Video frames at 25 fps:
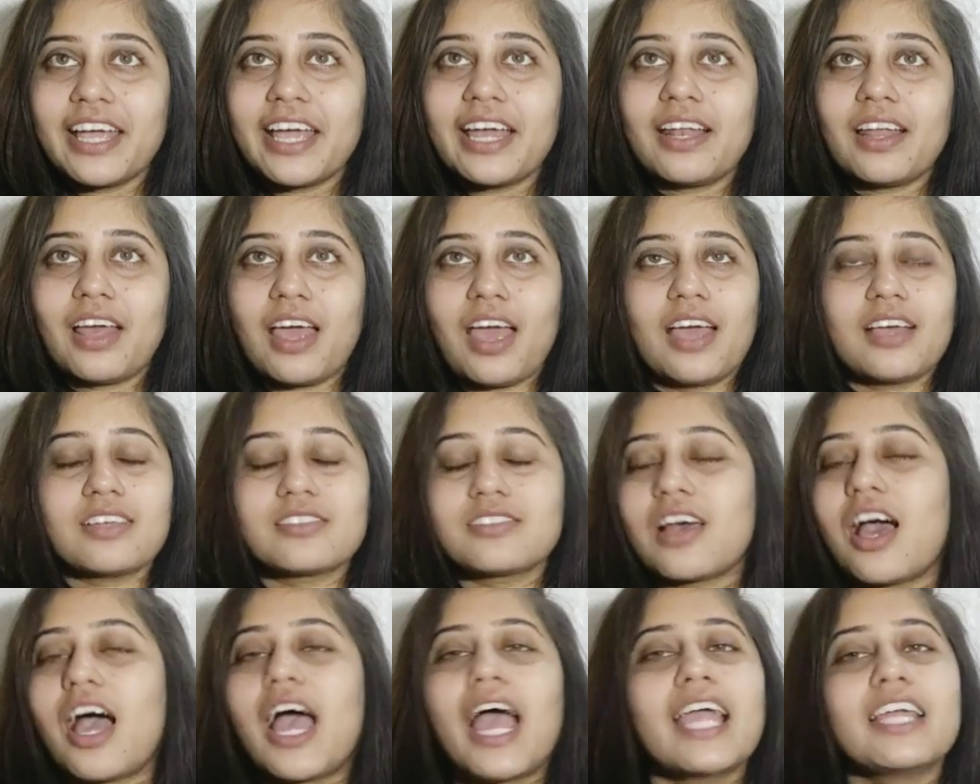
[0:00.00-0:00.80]
there
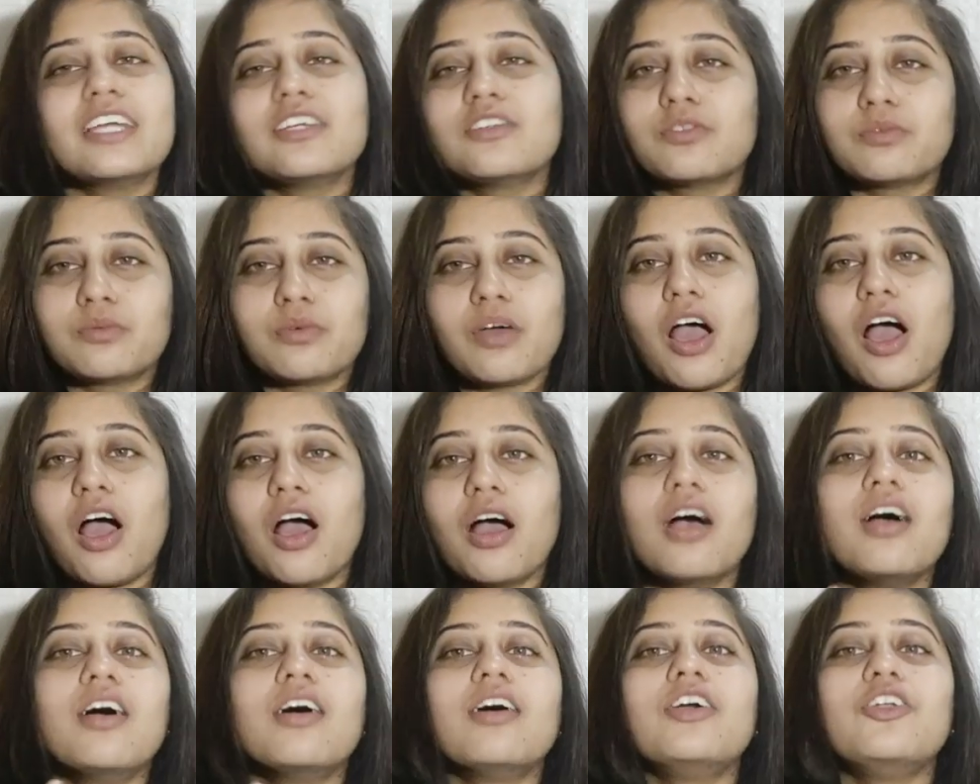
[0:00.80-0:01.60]
as I
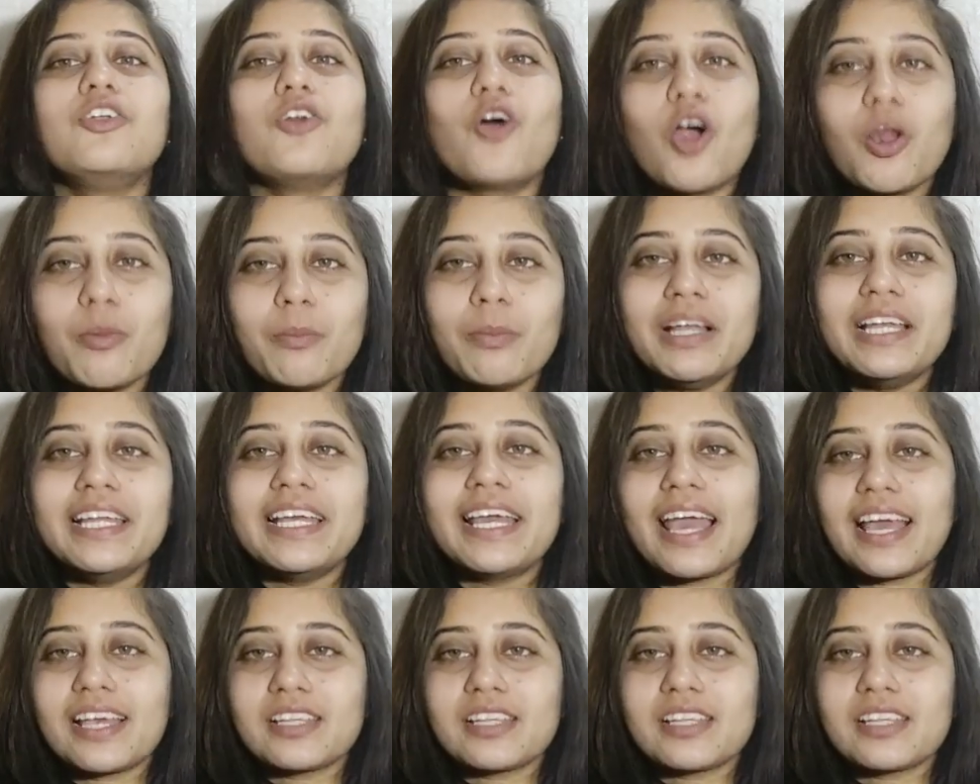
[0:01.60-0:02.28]
normally,